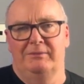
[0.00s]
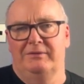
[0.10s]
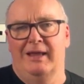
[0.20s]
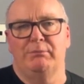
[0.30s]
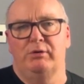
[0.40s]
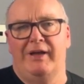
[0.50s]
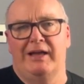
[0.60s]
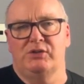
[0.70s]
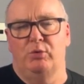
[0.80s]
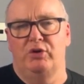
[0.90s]
Number of
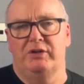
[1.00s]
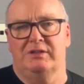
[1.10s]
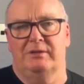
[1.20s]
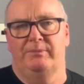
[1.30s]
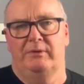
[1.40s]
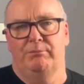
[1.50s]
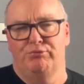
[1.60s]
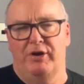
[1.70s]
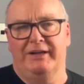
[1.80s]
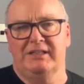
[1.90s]
hours worked,
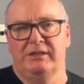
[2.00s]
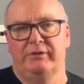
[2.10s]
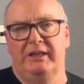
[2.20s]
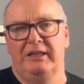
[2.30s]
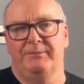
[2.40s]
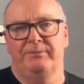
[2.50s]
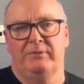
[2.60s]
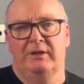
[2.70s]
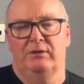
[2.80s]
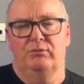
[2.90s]
productivity,
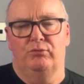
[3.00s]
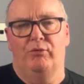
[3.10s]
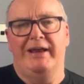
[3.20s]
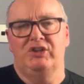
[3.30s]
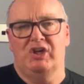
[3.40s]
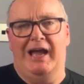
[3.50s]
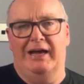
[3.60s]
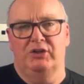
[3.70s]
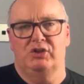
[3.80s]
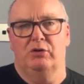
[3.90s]
rate
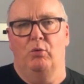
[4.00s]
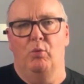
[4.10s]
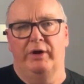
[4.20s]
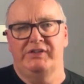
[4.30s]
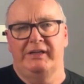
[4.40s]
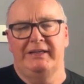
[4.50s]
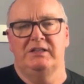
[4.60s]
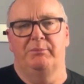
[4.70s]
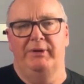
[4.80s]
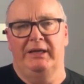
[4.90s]
charged. What does it need
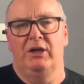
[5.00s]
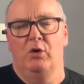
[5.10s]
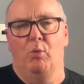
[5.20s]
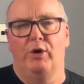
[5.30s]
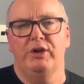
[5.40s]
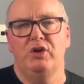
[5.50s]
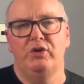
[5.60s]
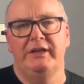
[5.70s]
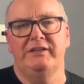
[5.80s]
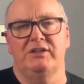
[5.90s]
to be? What do you
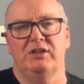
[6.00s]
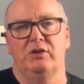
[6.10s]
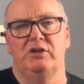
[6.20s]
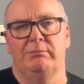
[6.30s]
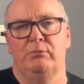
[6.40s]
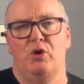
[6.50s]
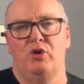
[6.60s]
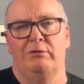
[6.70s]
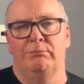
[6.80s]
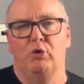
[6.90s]
need to do to
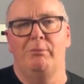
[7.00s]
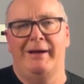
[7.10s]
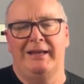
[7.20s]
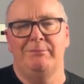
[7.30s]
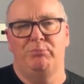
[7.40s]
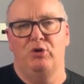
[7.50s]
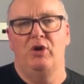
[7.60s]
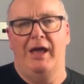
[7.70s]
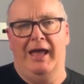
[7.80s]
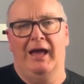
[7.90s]
earn more money
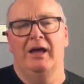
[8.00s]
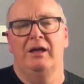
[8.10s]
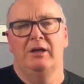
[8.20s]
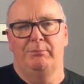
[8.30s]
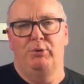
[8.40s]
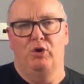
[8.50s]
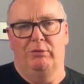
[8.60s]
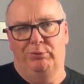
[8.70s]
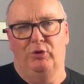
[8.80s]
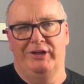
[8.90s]
per hour per
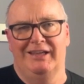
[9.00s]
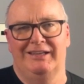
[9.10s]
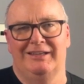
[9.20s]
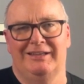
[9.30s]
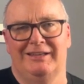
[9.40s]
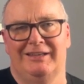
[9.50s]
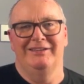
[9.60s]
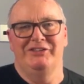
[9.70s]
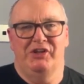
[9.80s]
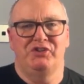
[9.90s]
employee?
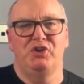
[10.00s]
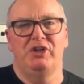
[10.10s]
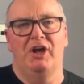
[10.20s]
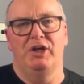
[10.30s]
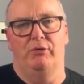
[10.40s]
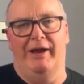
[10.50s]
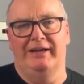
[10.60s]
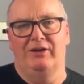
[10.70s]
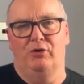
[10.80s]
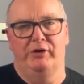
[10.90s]
So do you know your
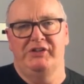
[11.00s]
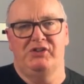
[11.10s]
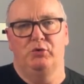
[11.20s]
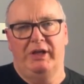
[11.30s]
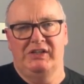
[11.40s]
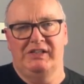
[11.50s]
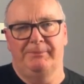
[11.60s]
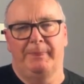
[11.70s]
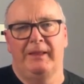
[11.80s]
rate, or are you still guessing?